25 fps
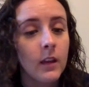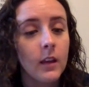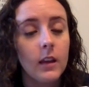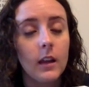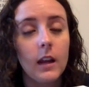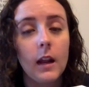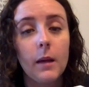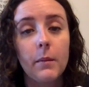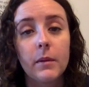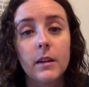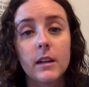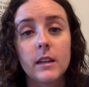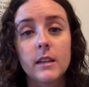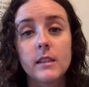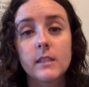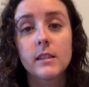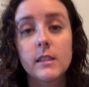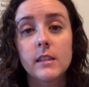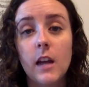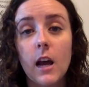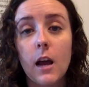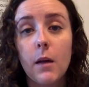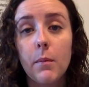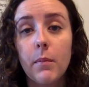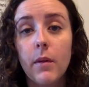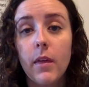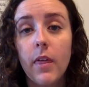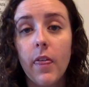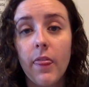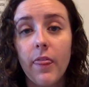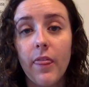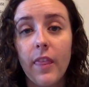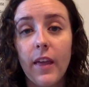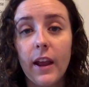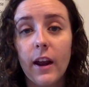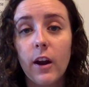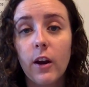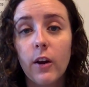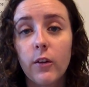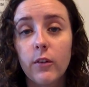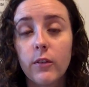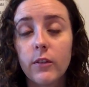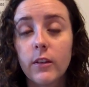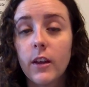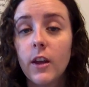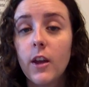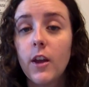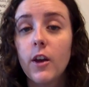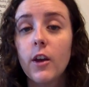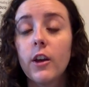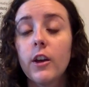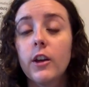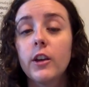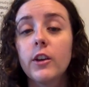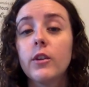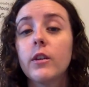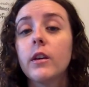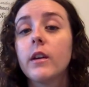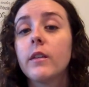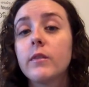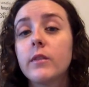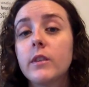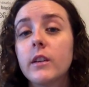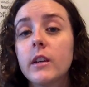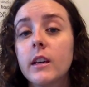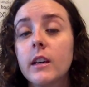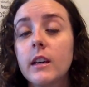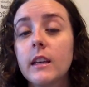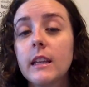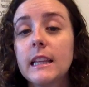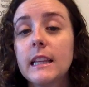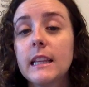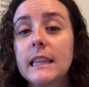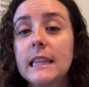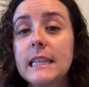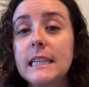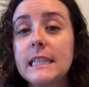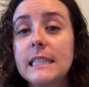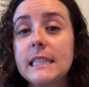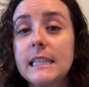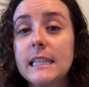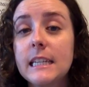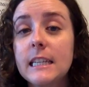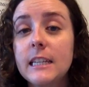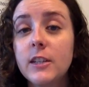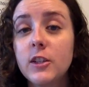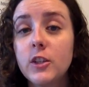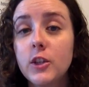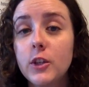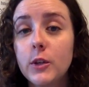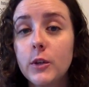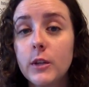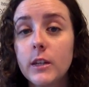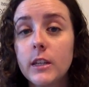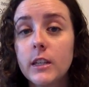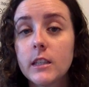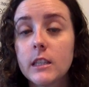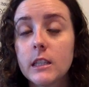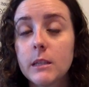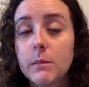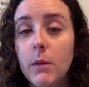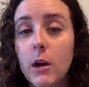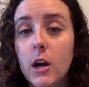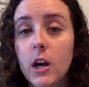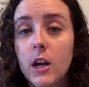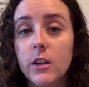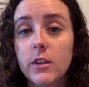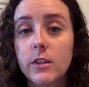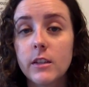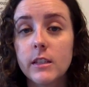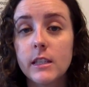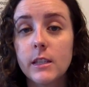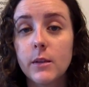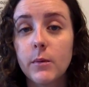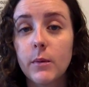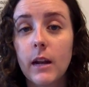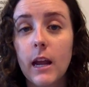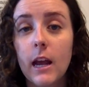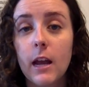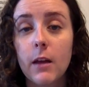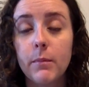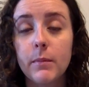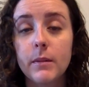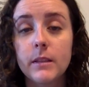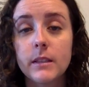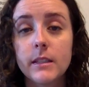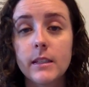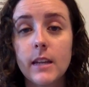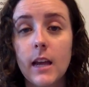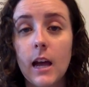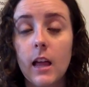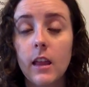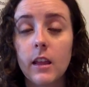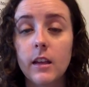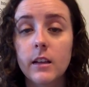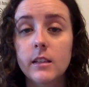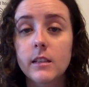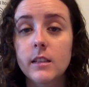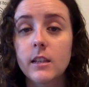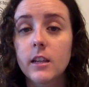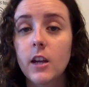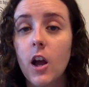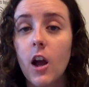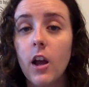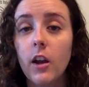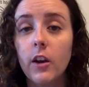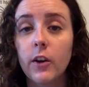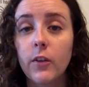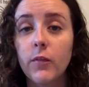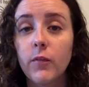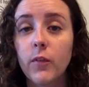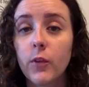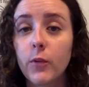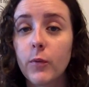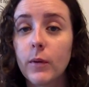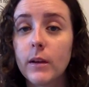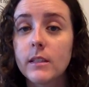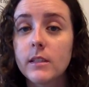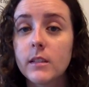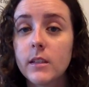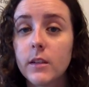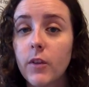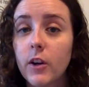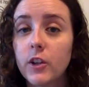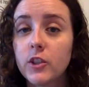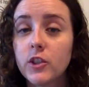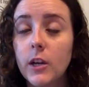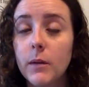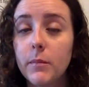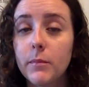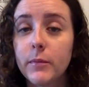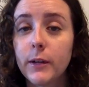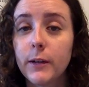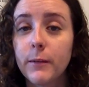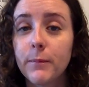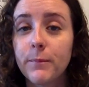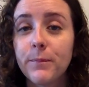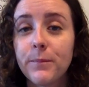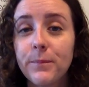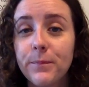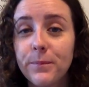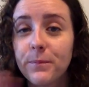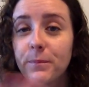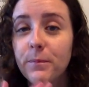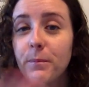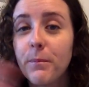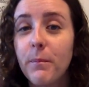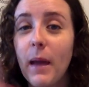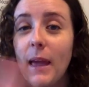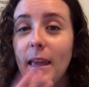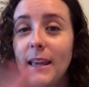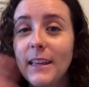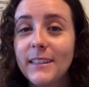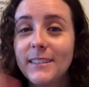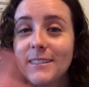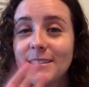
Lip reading: I'm going to stop there. You'll have to listen and tune in tomorrow to see what happens to Alex and Connor for the rest of our chapter. Bye.